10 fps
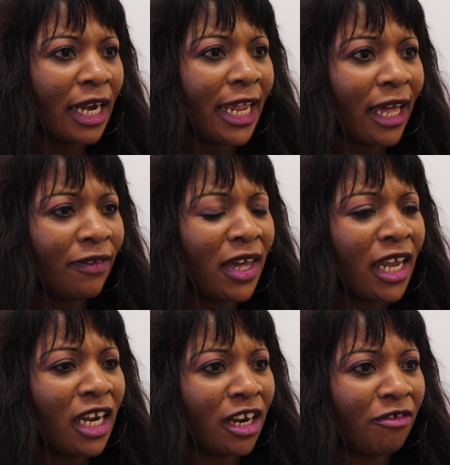They are
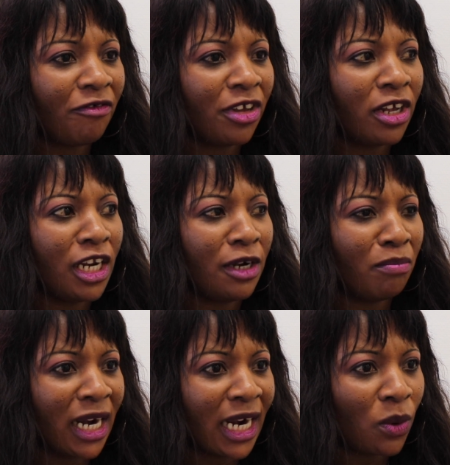there in the field in
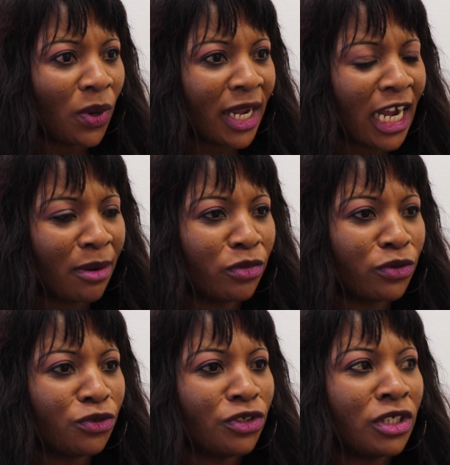Malawi,
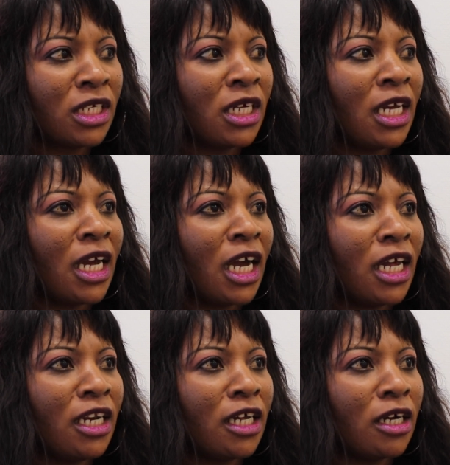Cameroon,
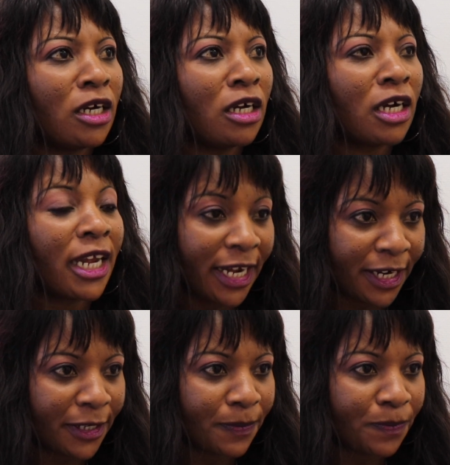and
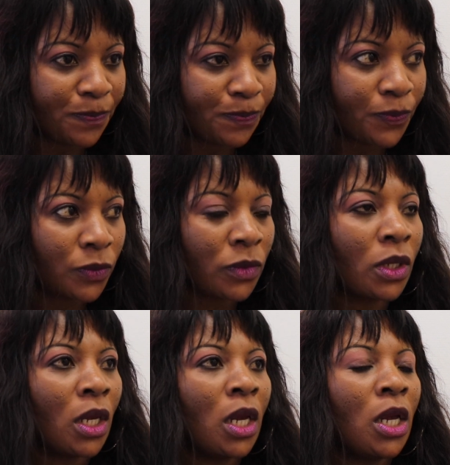Ghana.
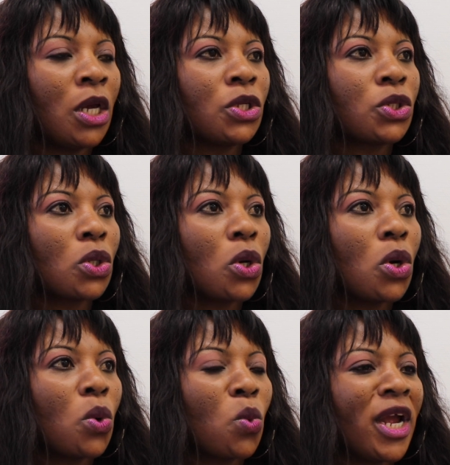
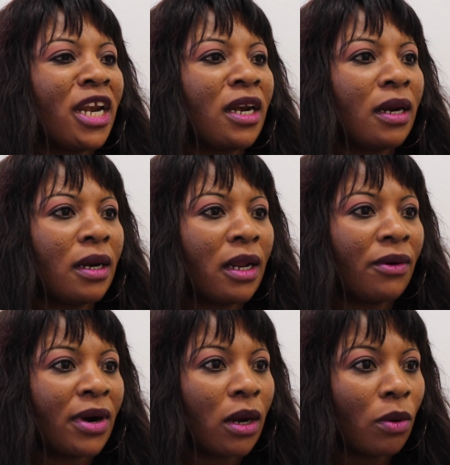So when
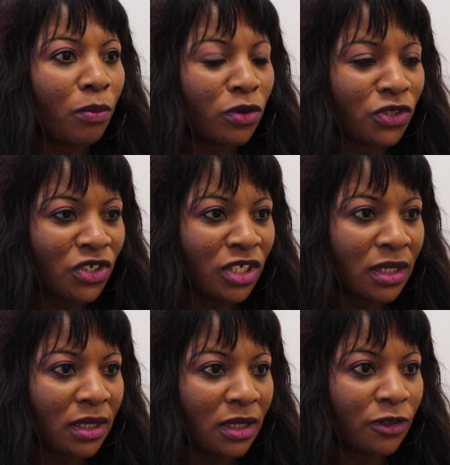there are
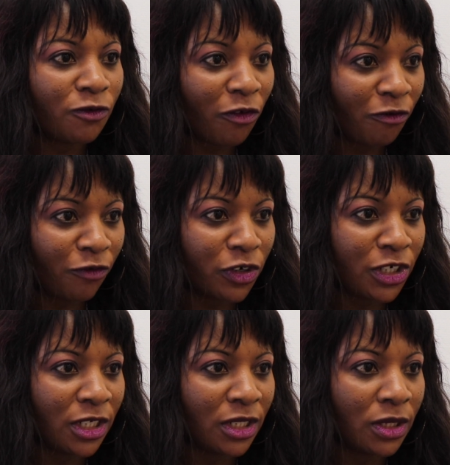opportunities for
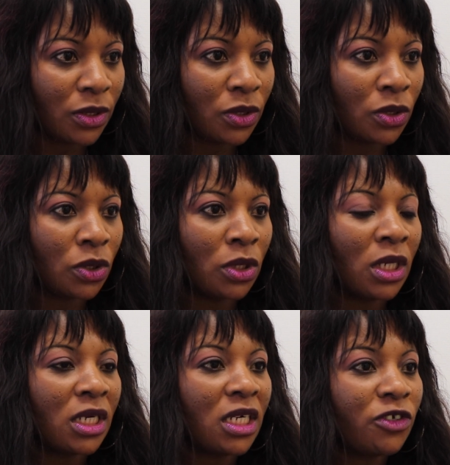funding,
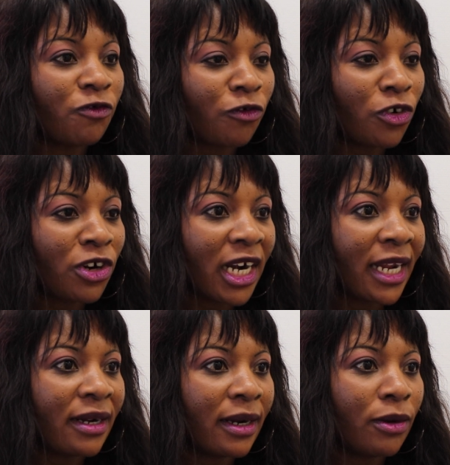these
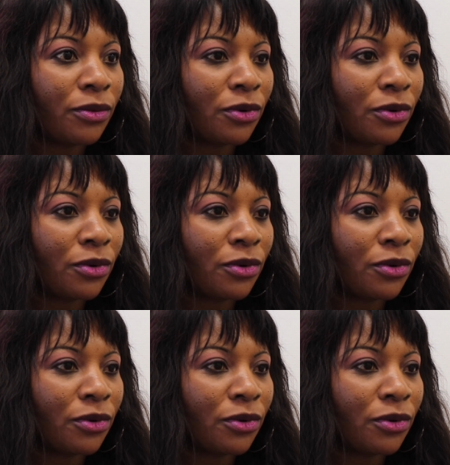frontline